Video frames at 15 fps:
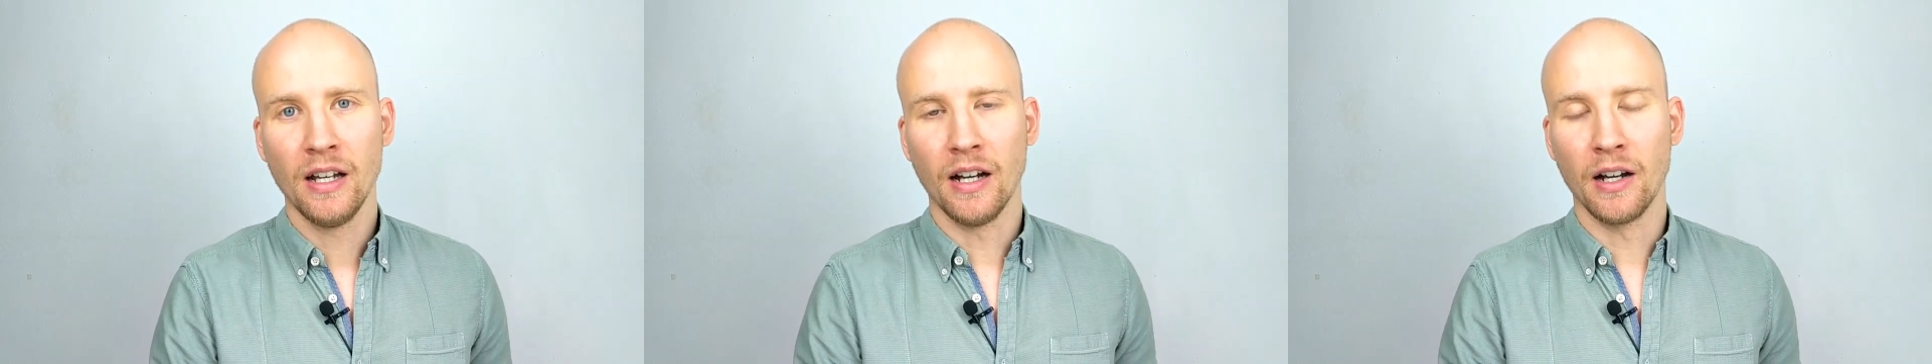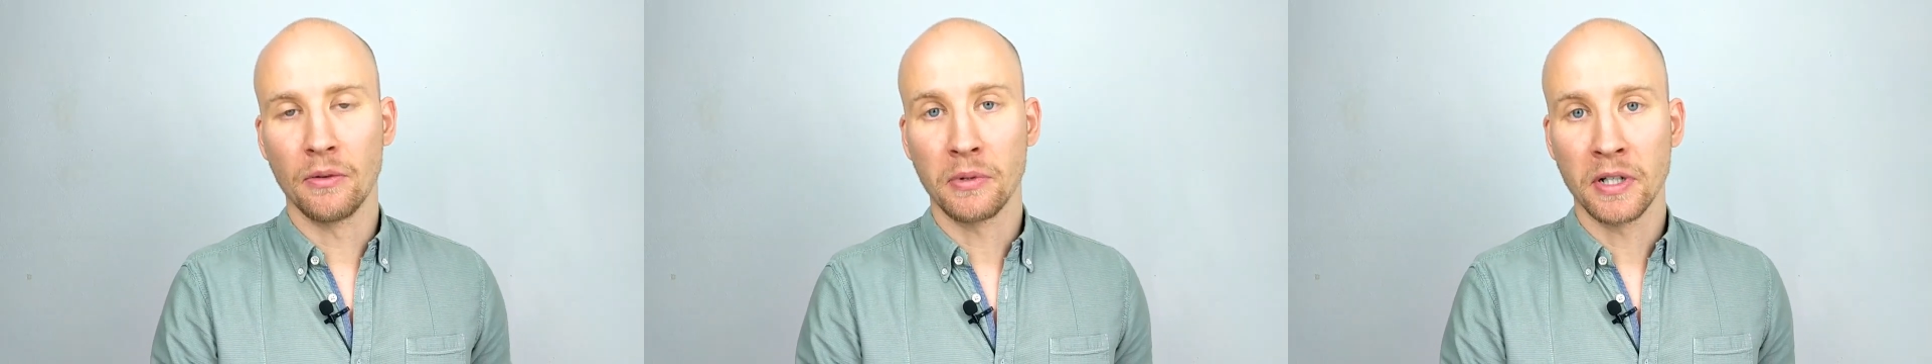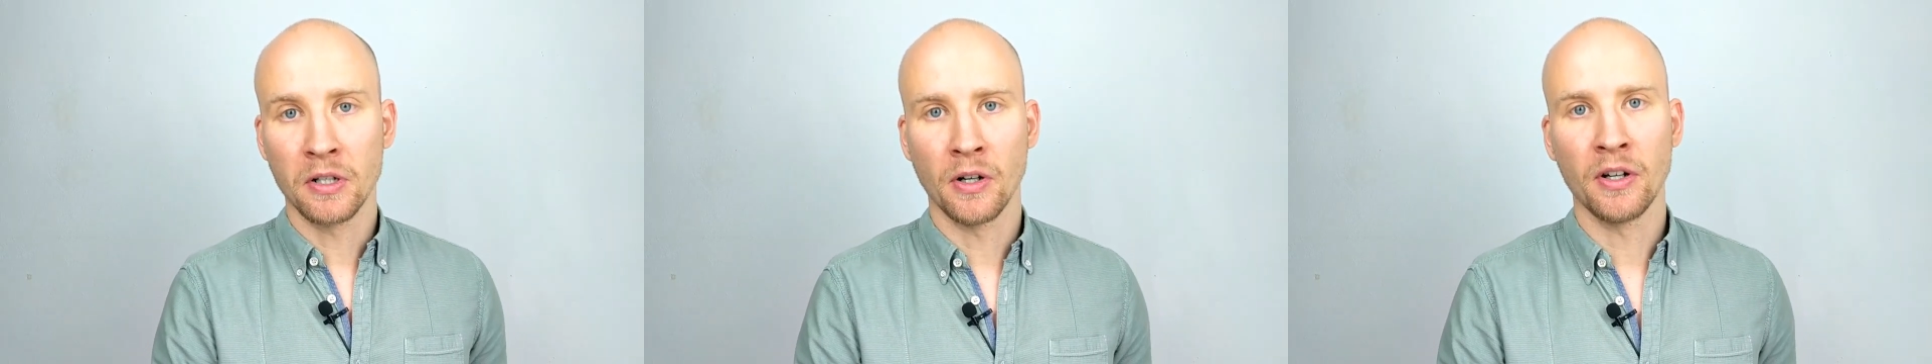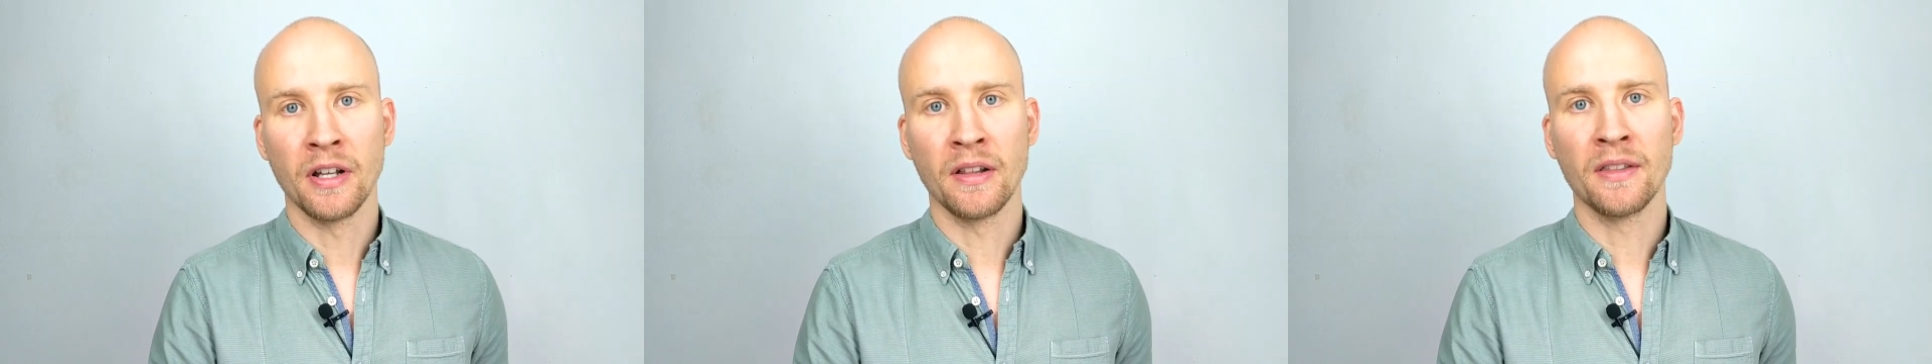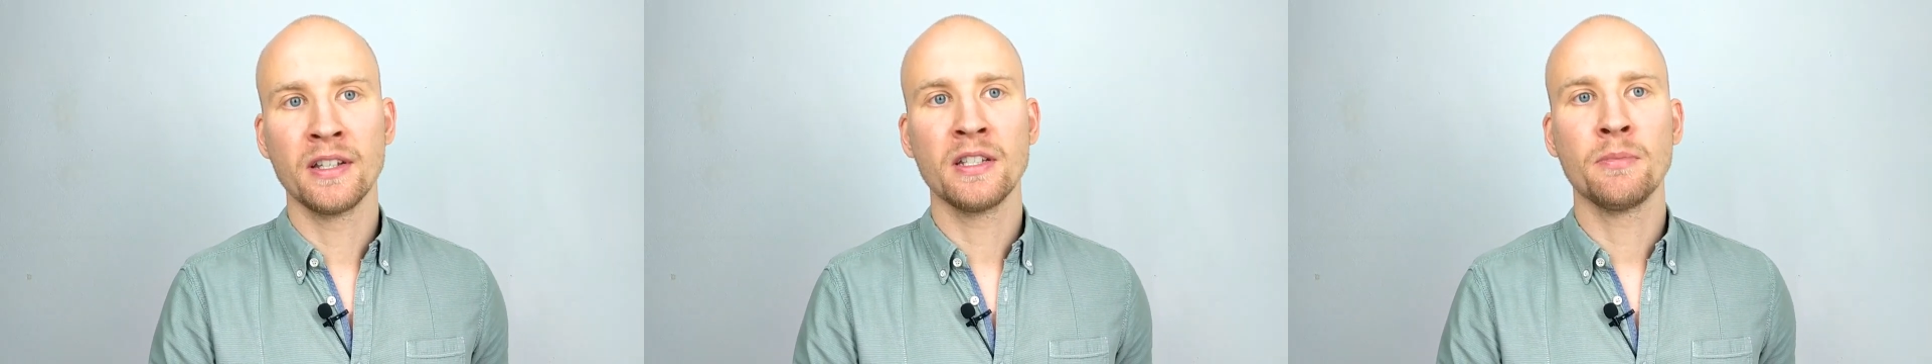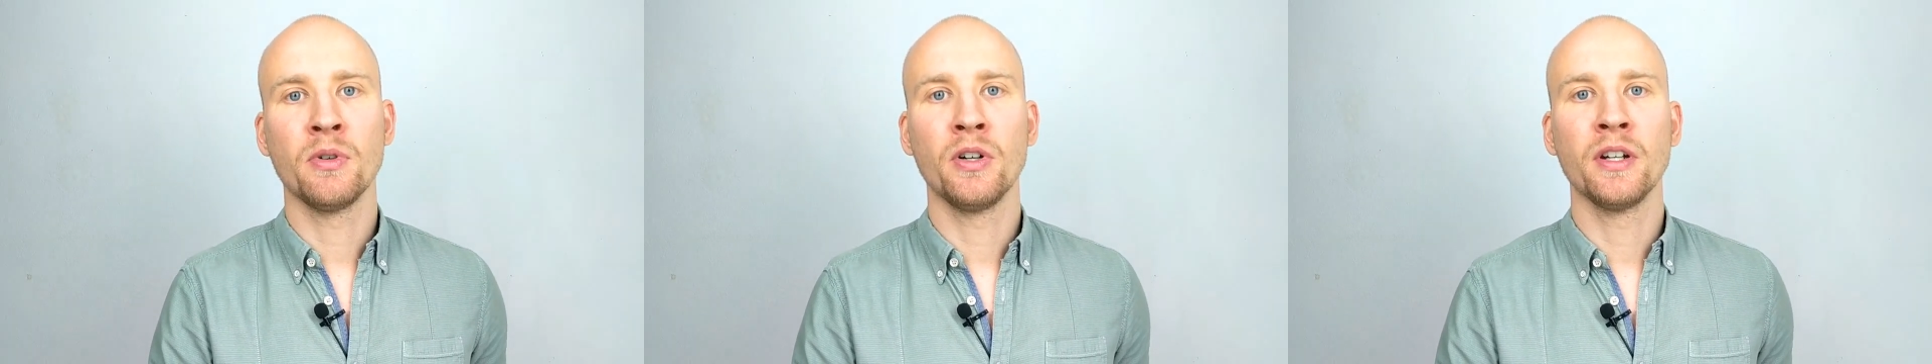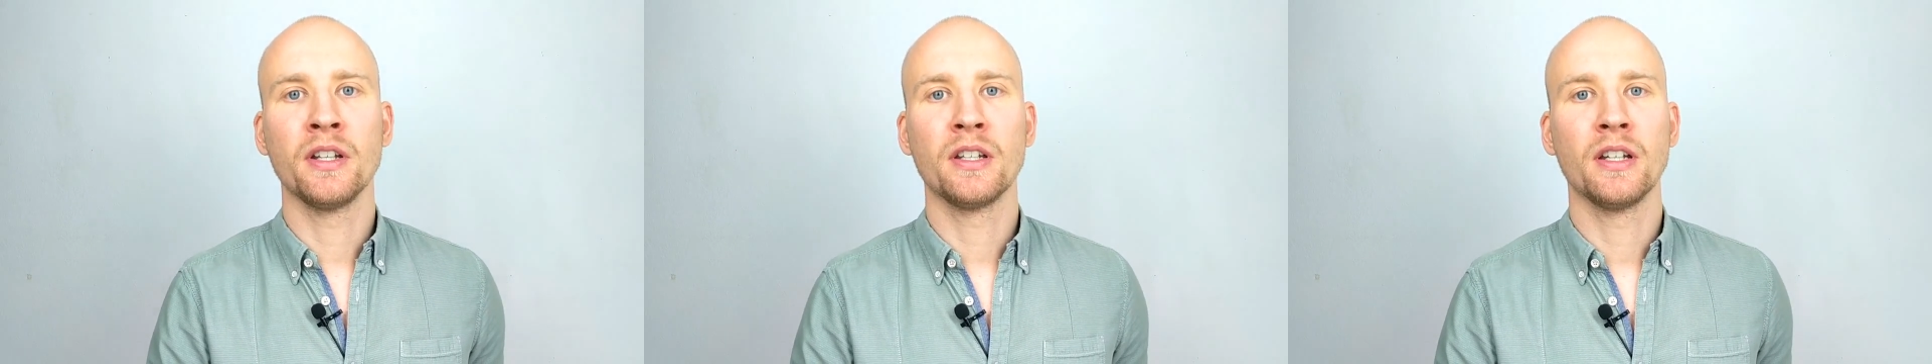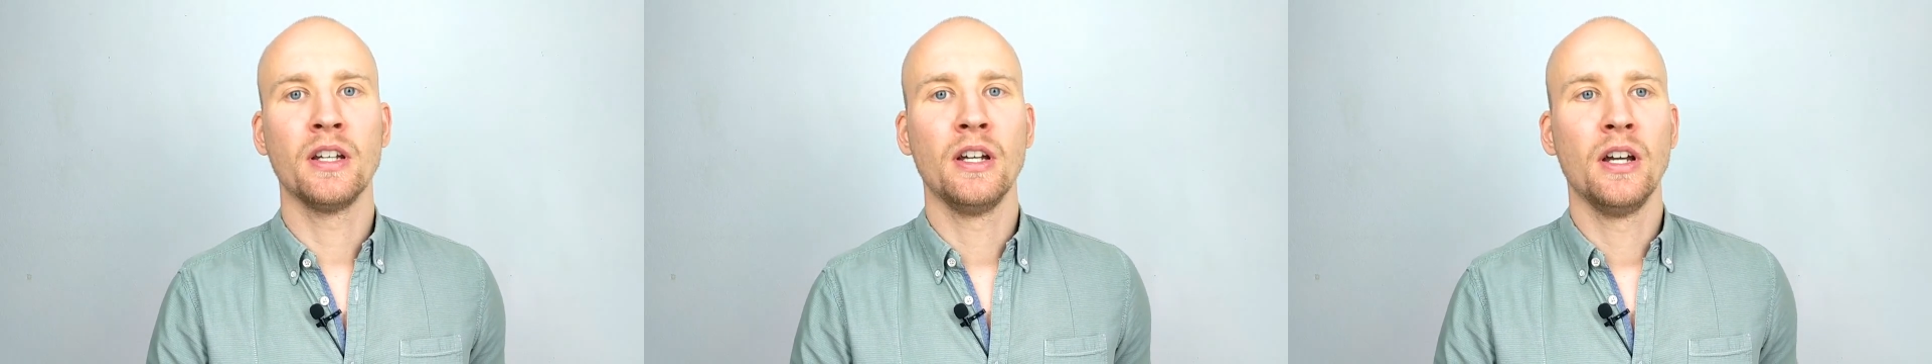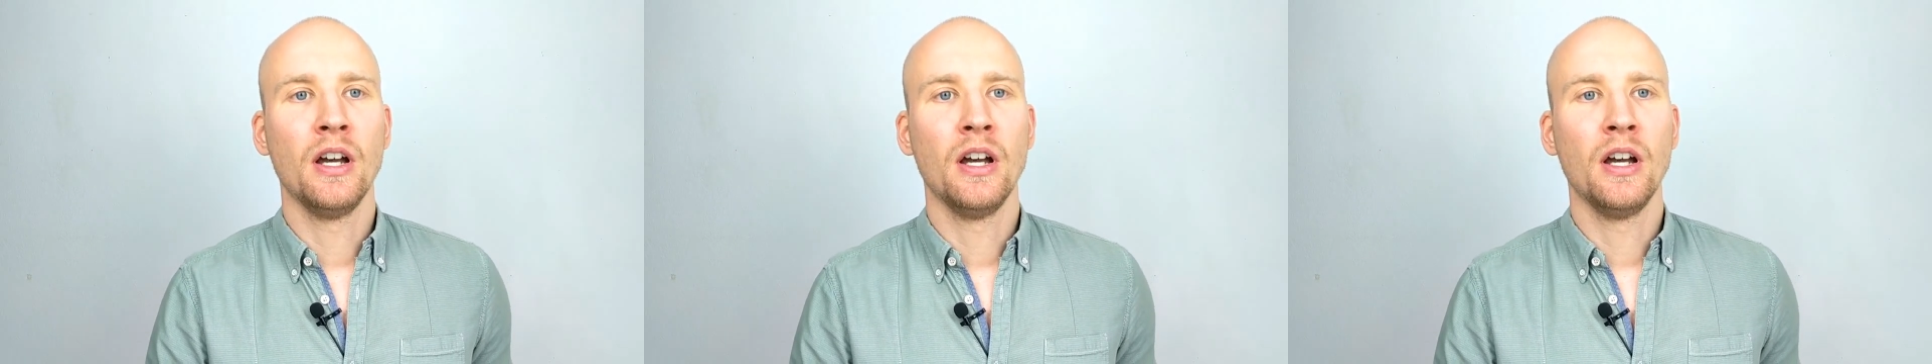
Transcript: regarding this point.